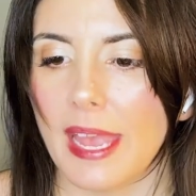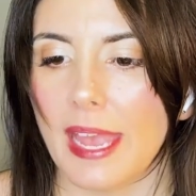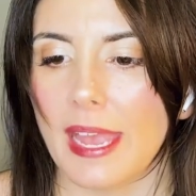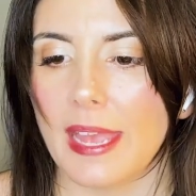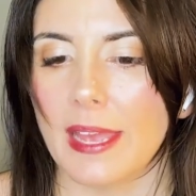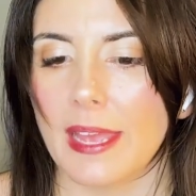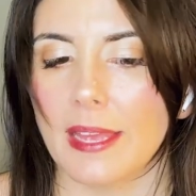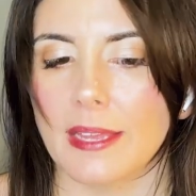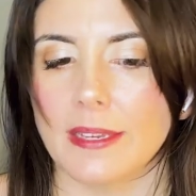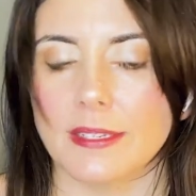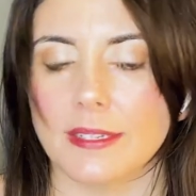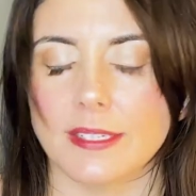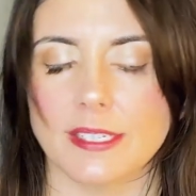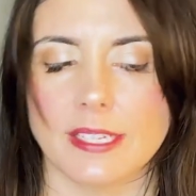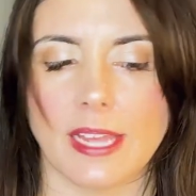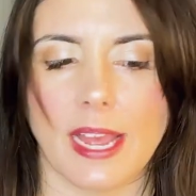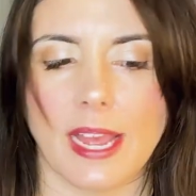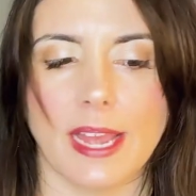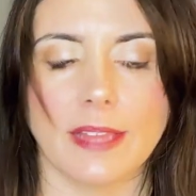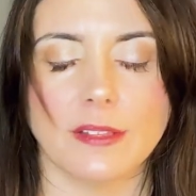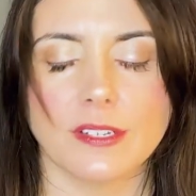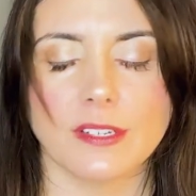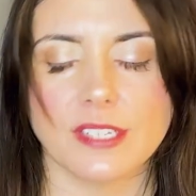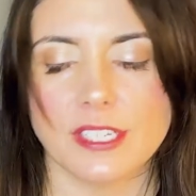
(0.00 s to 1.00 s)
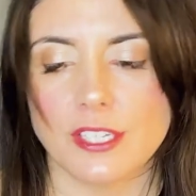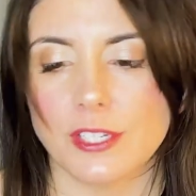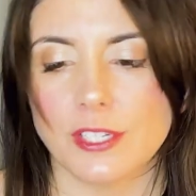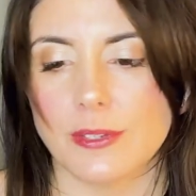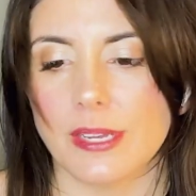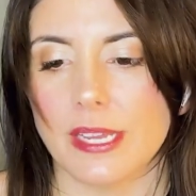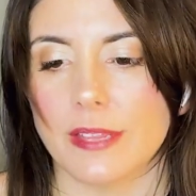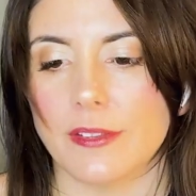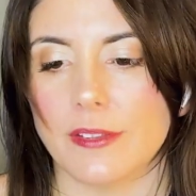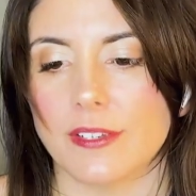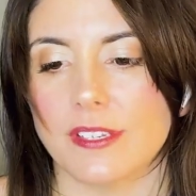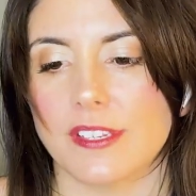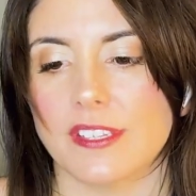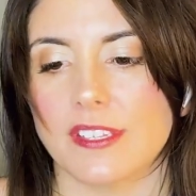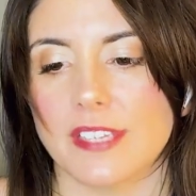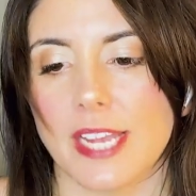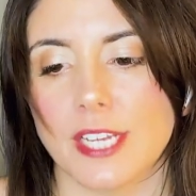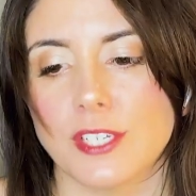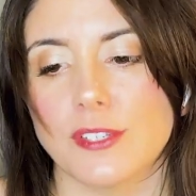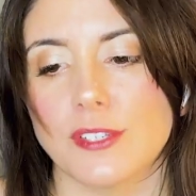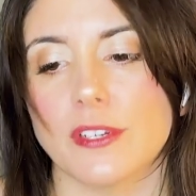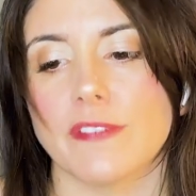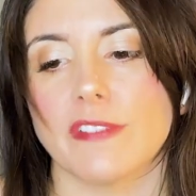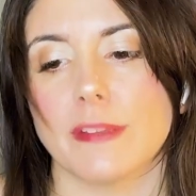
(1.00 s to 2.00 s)
And I looked into it, and there's a
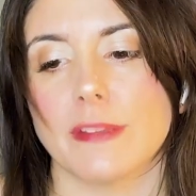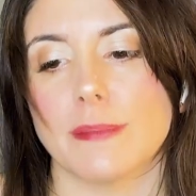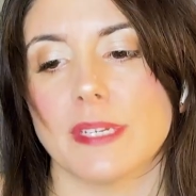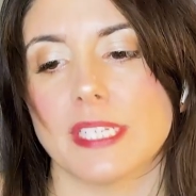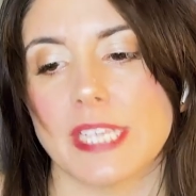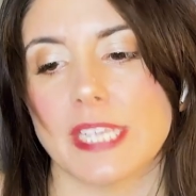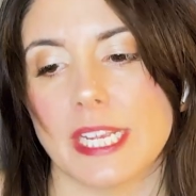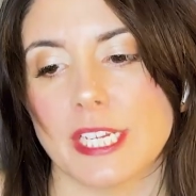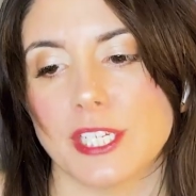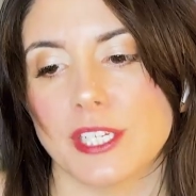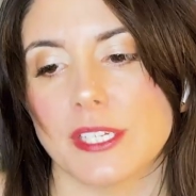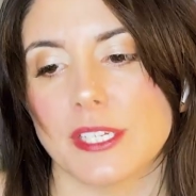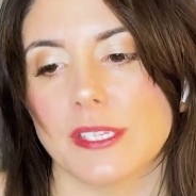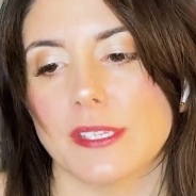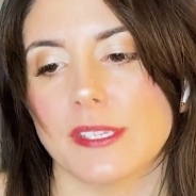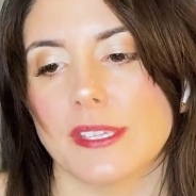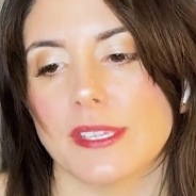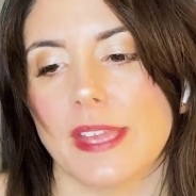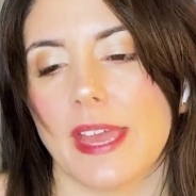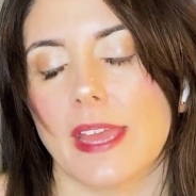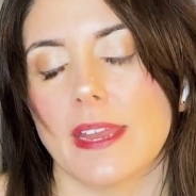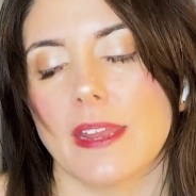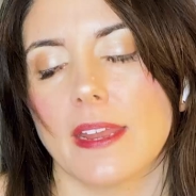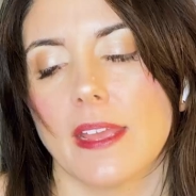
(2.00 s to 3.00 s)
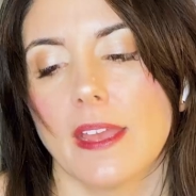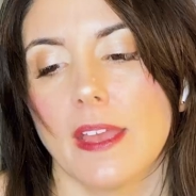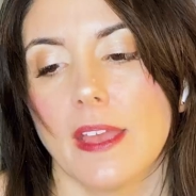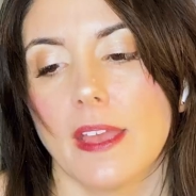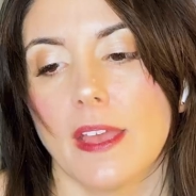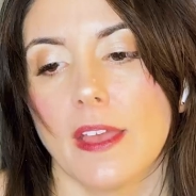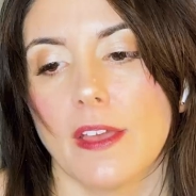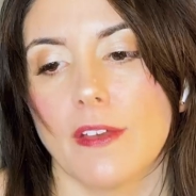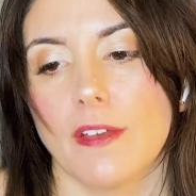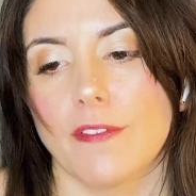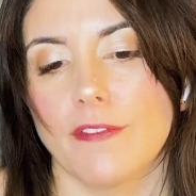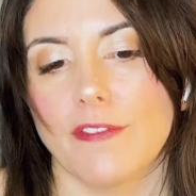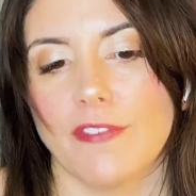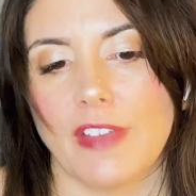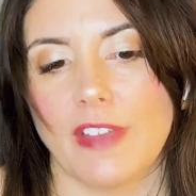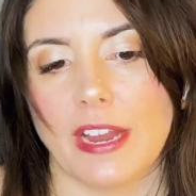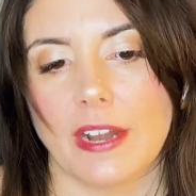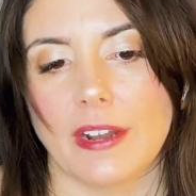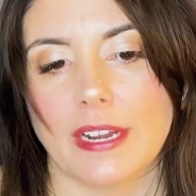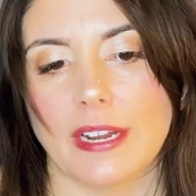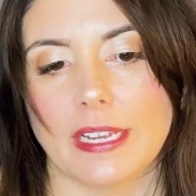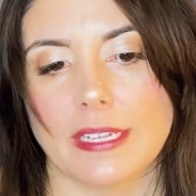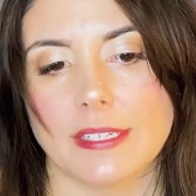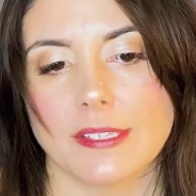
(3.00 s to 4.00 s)
statute of limitations that
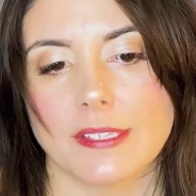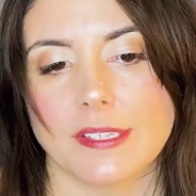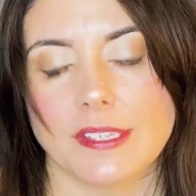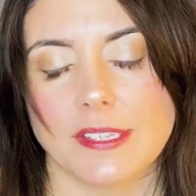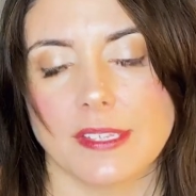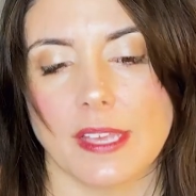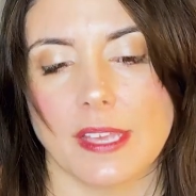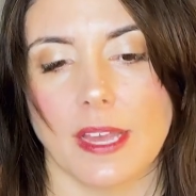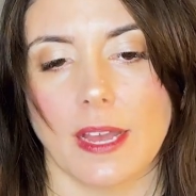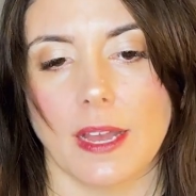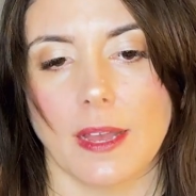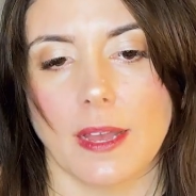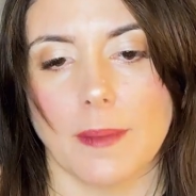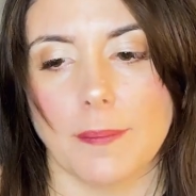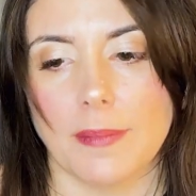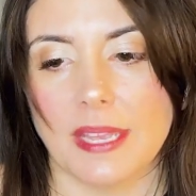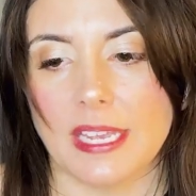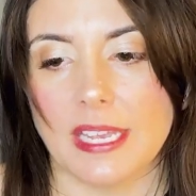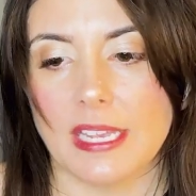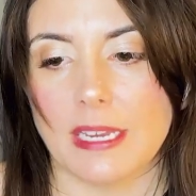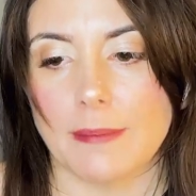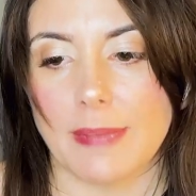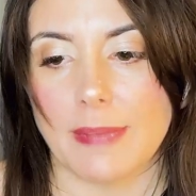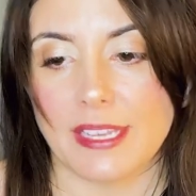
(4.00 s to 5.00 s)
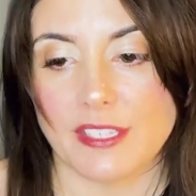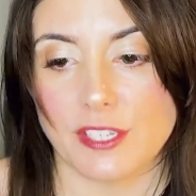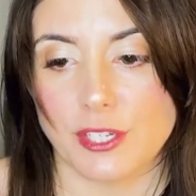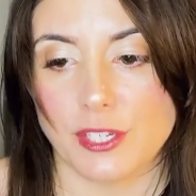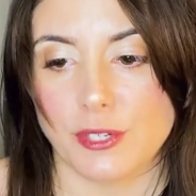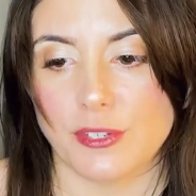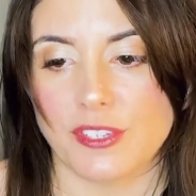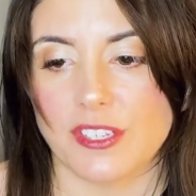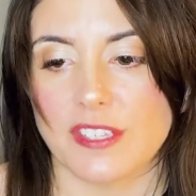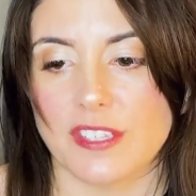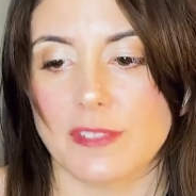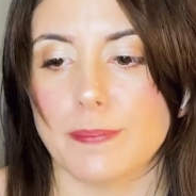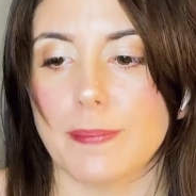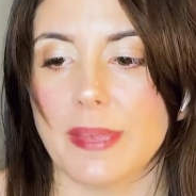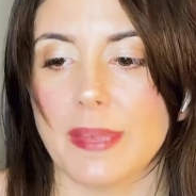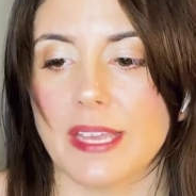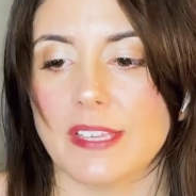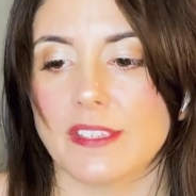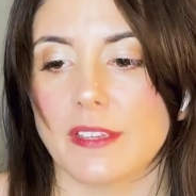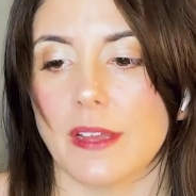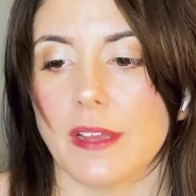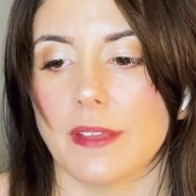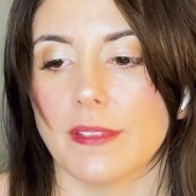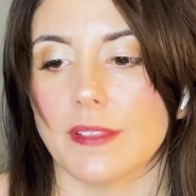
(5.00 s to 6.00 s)
varies in Massachusetts
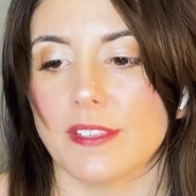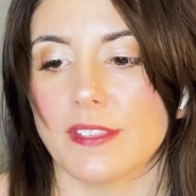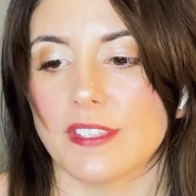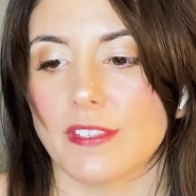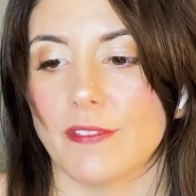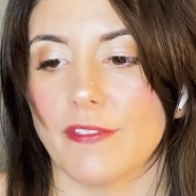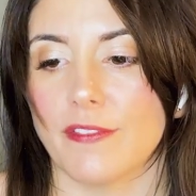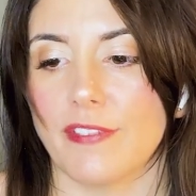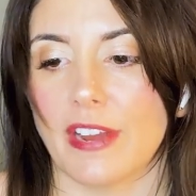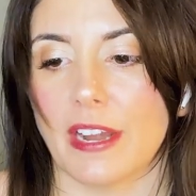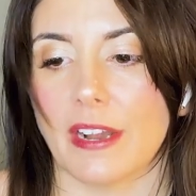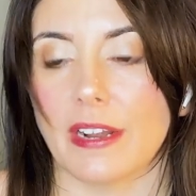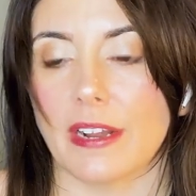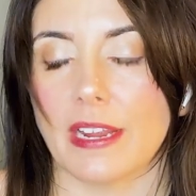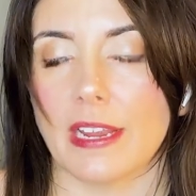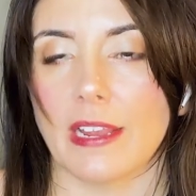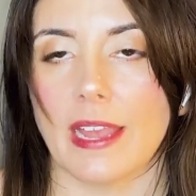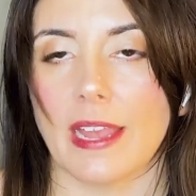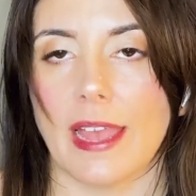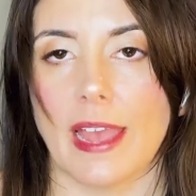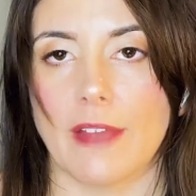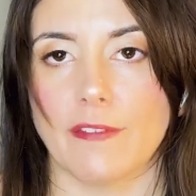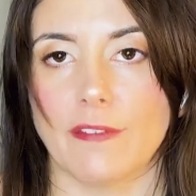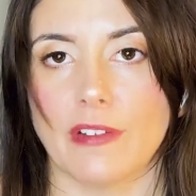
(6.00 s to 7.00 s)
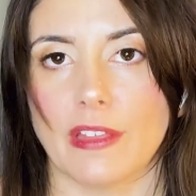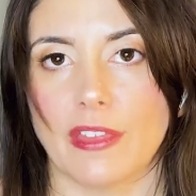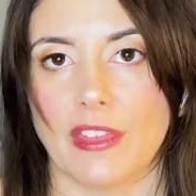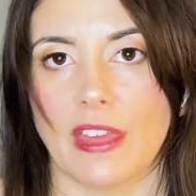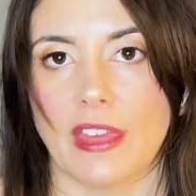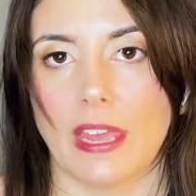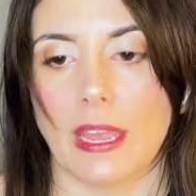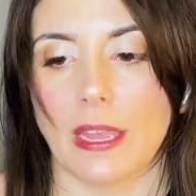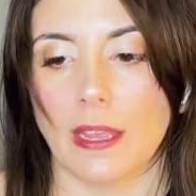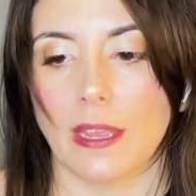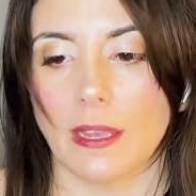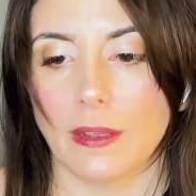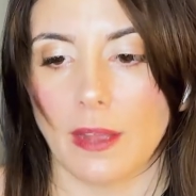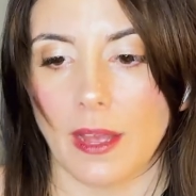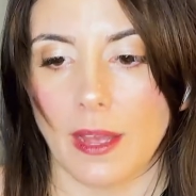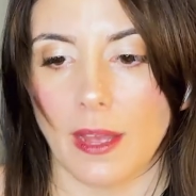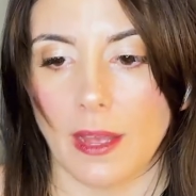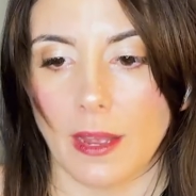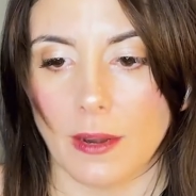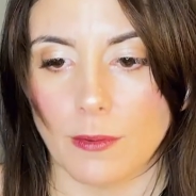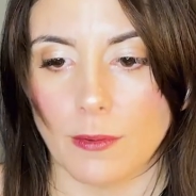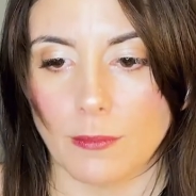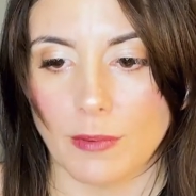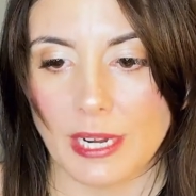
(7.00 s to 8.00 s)
based on the severity, everything
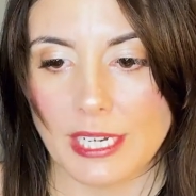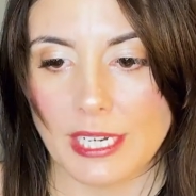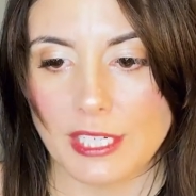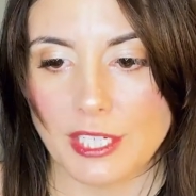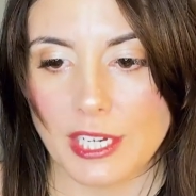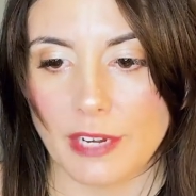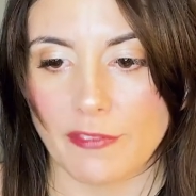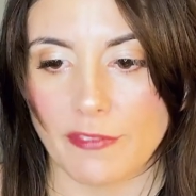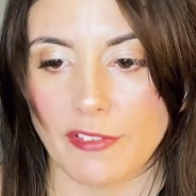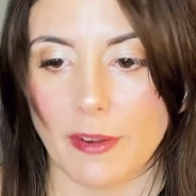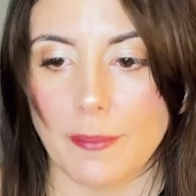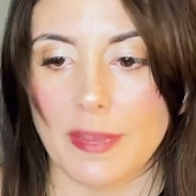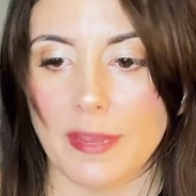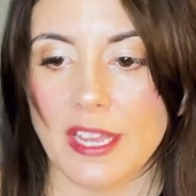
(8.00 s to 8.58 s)
ranging from